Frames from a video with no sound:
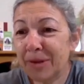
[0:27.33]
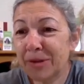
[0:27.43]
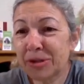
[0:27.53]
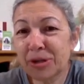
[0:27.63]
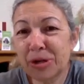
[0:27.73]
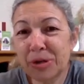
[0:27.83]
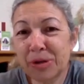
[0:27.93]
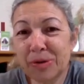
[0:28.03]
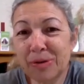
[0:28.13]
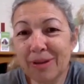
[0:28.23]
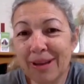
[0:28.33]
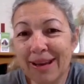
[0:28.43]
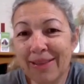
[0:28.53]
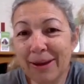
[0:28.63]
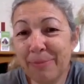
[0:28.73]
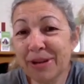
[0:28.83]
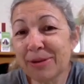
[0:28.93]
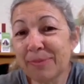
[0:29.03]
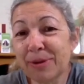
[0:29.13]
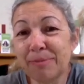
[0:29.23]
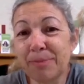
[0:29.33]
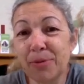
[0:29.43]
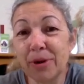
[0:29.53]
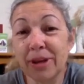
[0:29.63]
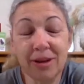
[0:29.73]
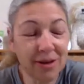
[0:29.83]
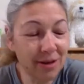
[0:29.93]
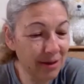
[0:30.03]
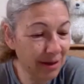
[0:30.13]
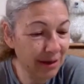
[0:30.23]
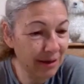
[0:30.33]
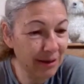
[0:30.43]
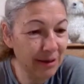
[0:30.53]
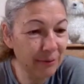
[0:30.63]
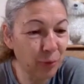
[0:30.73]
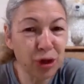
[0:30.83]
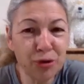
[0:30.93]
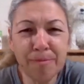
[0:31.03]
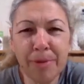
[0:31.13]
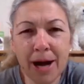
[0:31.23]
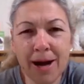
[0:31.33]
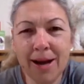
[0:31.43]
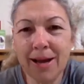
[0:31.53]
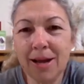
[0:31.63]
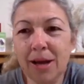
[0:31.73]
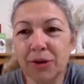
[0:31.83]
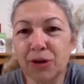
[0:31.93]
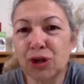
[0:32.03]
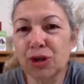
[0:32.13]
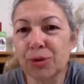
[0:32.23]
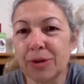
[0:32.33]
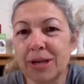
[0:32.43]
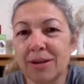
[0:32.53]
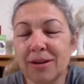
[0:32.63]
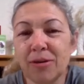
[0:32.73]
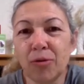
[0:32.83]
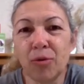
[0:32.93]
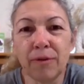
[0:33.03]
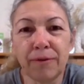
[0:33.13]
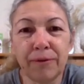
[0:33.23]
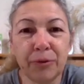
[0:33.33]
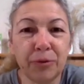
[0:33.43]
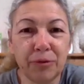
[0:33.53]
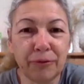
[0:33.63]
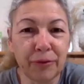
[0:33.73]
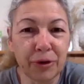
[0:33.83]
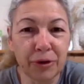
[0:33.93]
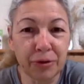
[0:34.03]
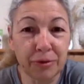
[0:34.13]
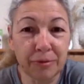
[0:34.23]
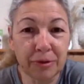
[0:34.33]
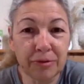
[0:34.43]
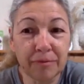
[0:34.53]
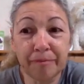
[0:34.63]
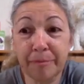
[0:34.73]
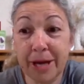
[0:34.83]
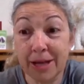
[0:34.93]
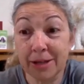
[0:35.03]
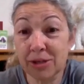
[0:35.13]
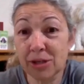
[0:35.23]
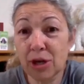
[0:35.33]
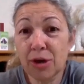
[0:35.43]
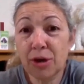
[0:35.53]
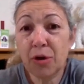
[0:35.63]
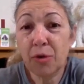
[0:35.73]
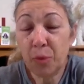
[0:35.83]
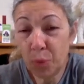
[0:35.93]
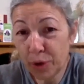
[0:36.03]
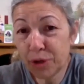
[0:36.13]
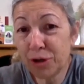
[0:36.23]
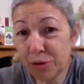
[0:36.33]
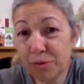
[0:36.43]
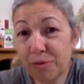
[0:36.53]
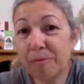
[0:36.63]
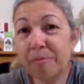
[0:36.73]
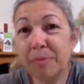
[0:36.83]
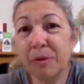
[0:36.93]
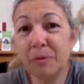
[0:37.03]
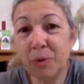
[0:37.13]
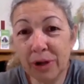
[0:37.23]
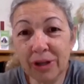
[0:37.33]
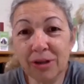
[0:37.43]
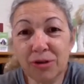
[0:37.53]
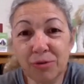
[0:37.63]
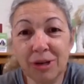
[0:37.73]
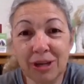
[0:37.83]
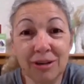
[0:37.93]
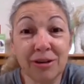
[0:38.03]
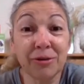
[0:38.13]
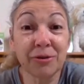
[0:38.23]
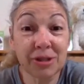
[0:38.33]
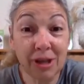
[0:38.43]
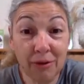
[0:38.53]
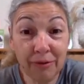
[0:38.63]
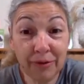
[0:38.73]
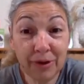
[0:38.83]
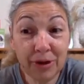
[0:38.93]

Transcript: So that brings up a good point. When you buy a treat or food for your pets, would you be willing to eat it yourself?